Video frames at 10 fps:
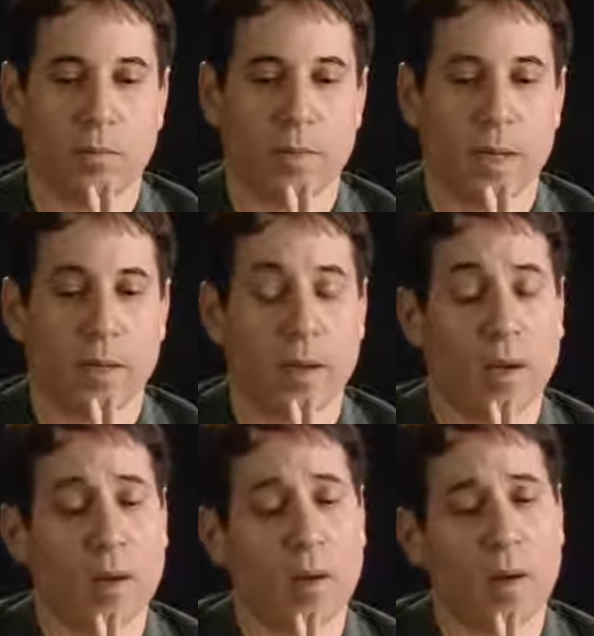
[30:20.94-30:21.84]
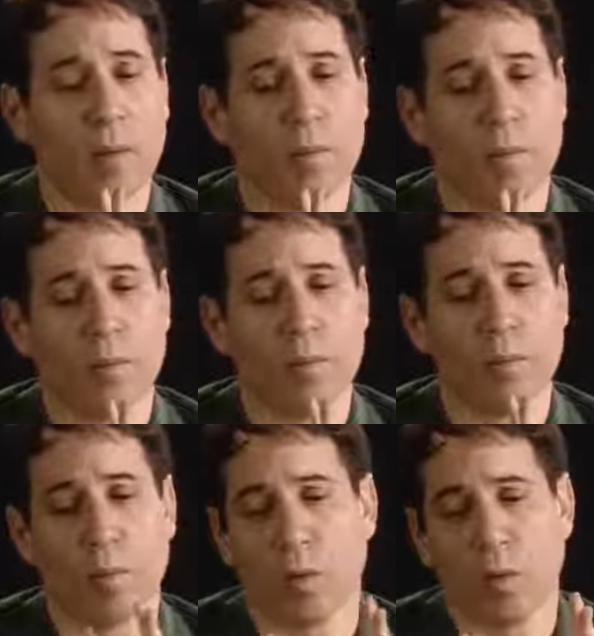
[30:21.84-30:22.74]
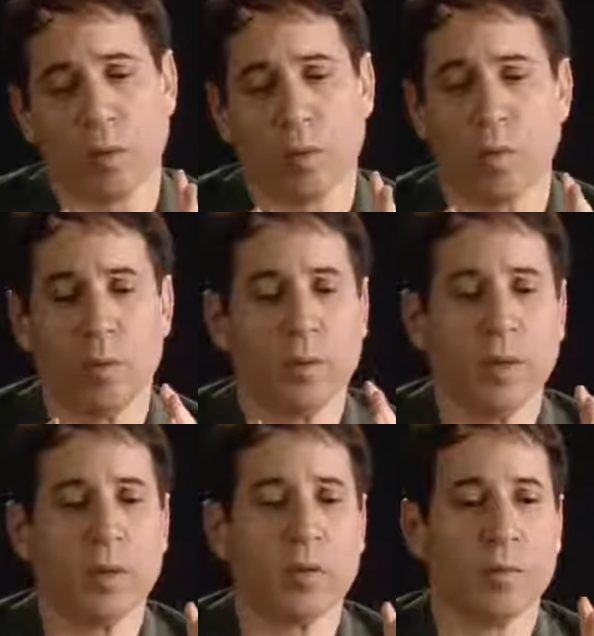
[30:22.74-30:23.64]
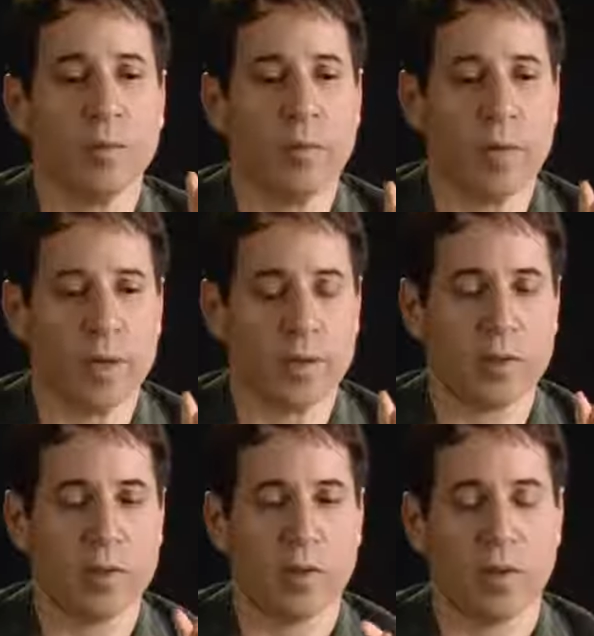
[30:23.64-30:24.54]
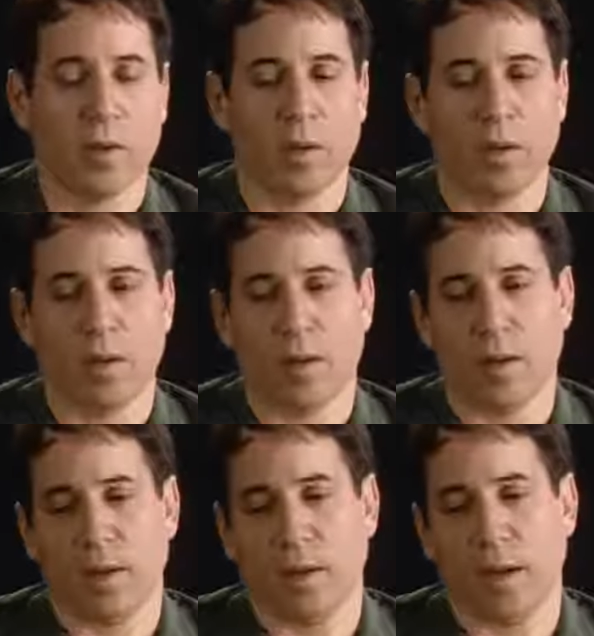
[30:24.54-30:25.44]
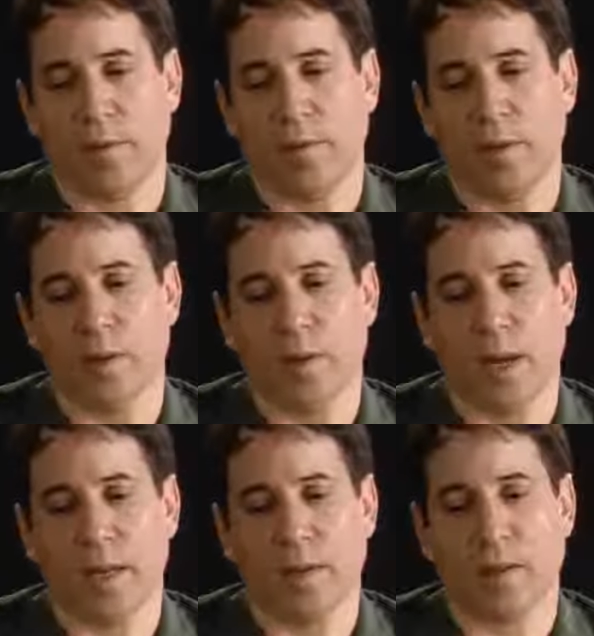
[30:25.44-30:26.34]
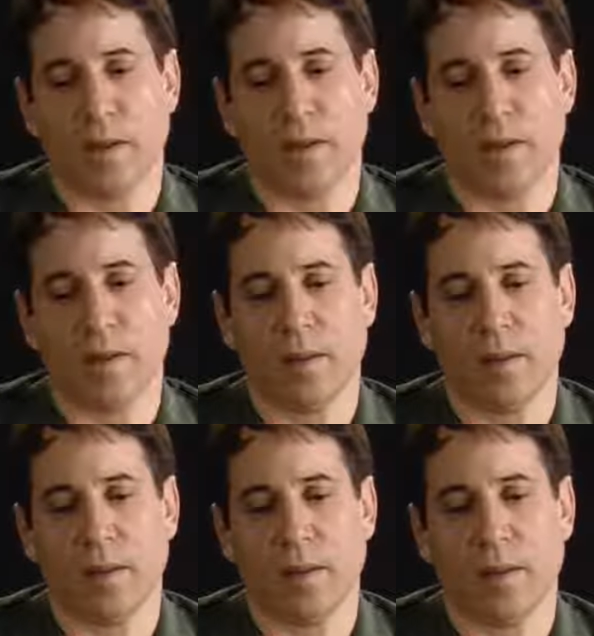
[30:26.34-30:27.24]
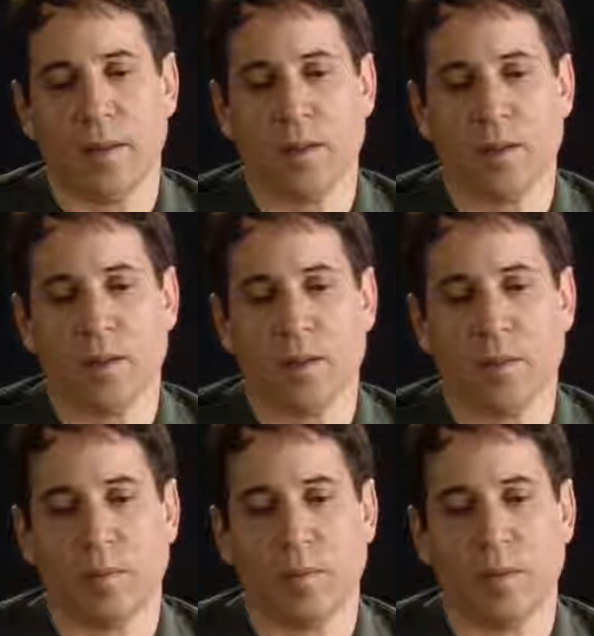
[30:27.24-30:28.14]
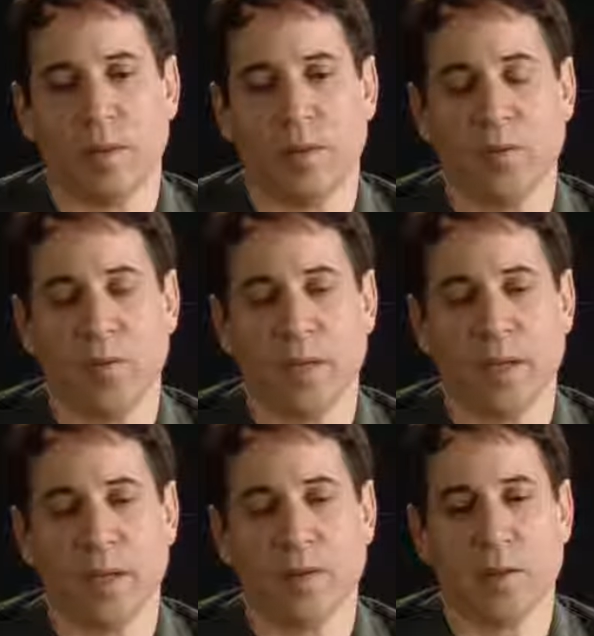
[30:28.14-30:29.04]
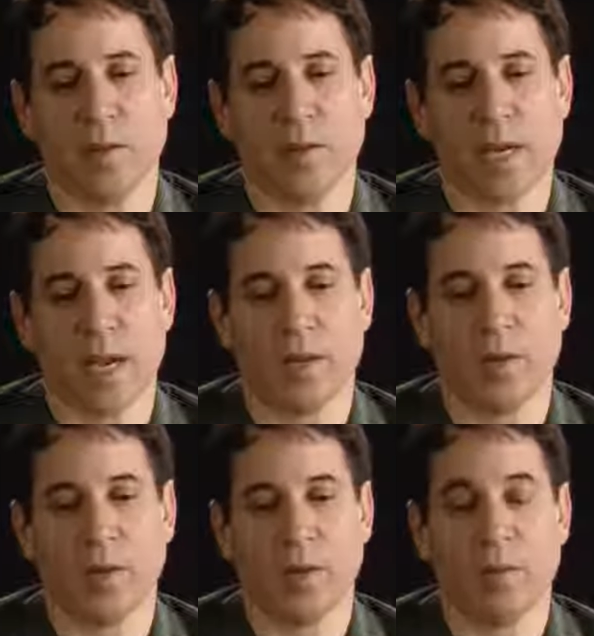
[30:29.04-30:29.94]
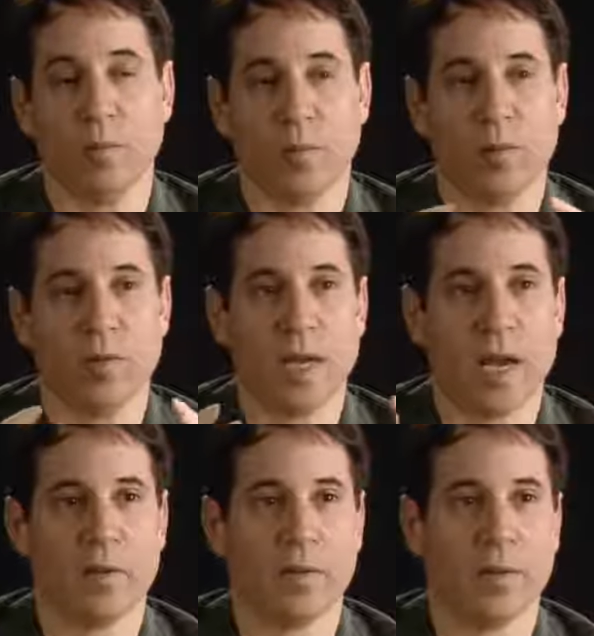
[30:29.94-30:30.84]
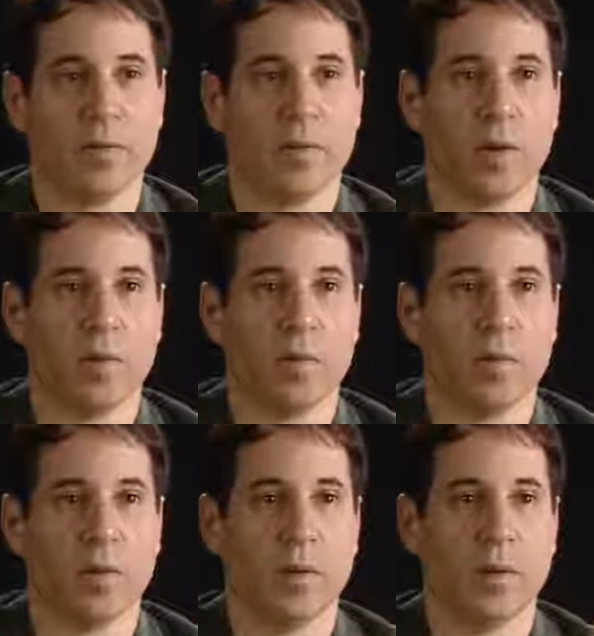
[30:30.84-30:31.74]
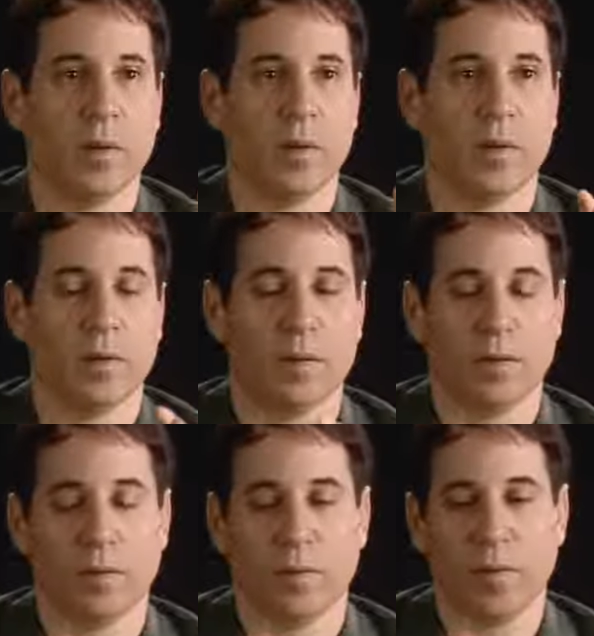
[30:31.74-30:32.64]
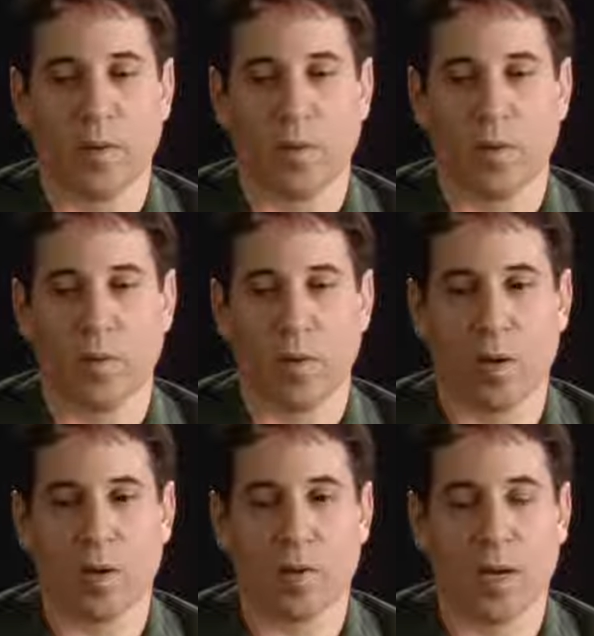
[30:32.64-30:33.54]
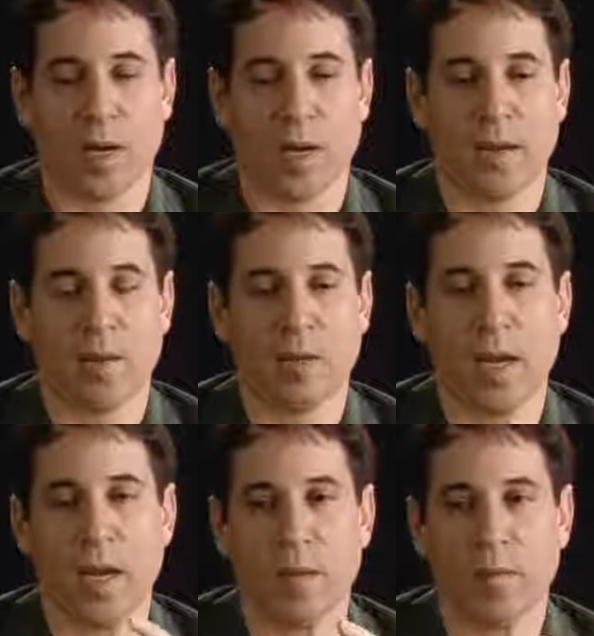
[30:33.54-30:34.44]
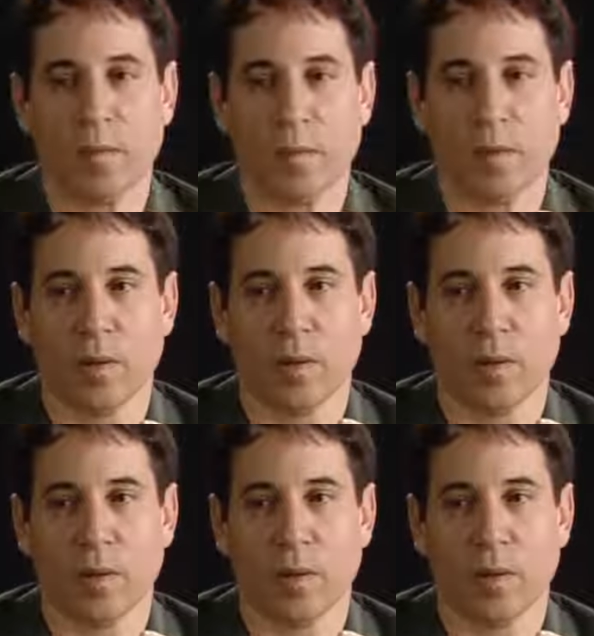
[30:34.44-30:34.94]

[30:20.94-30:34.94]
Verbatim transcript: make moral or political points. I feel that these feelings and these attitudes emerge naturally from the songs, and I don't aim